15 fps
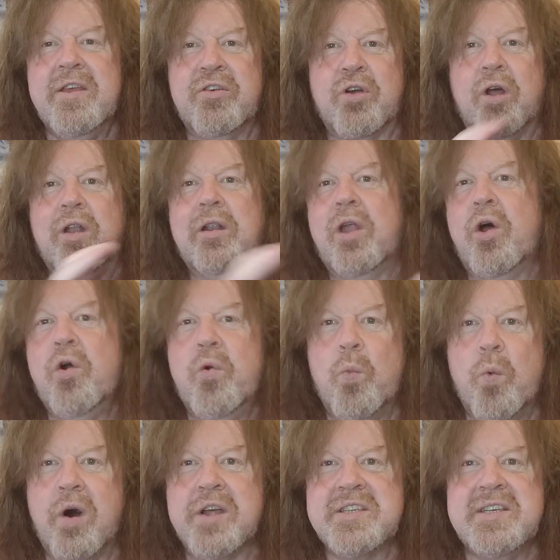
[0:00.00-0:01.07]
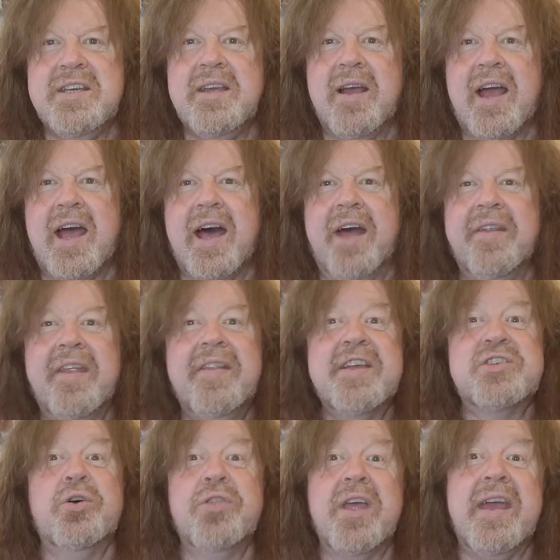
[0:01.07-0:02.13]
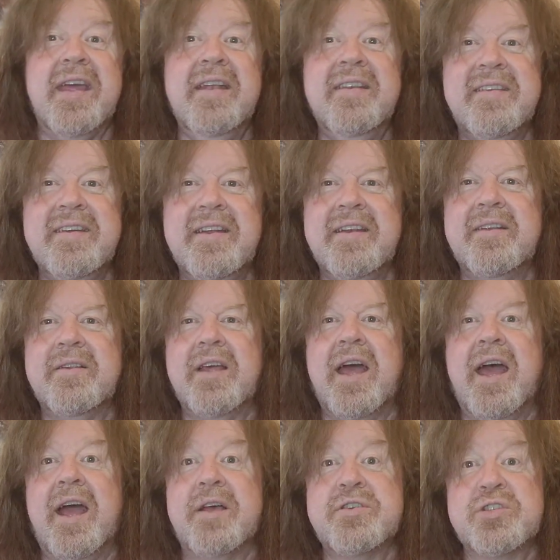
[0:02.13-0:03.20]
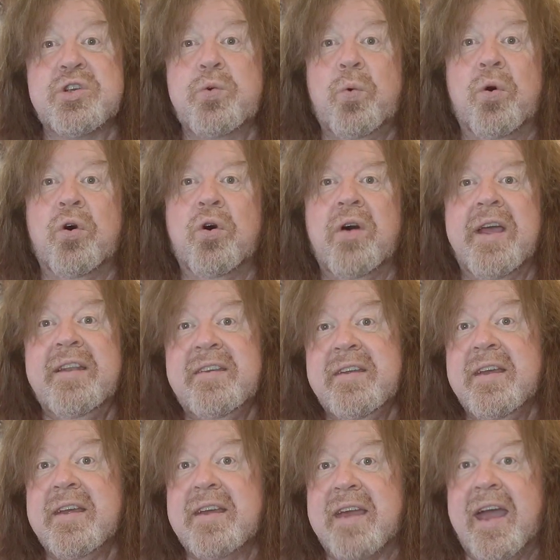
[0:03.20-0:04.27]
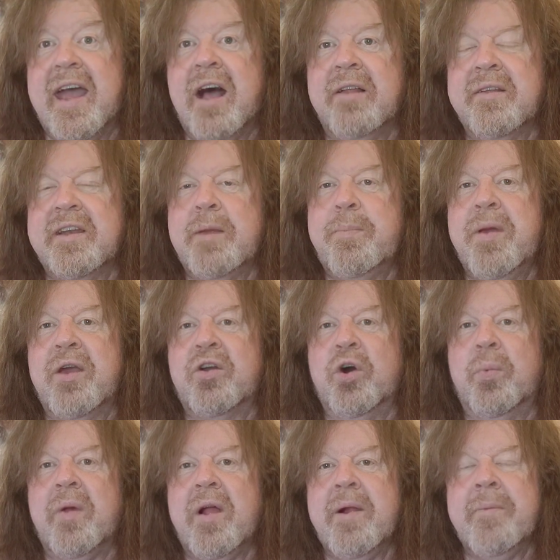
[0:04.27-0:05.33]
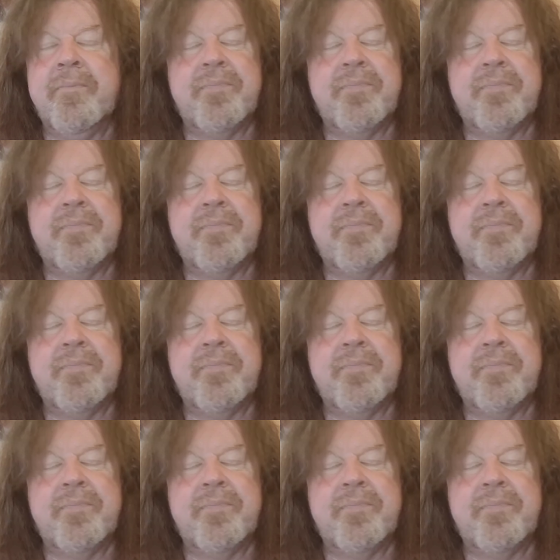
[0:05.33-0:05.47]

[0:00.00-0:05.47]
You've got Lone Watty and this other Indian squaw, Indian girl that you pick up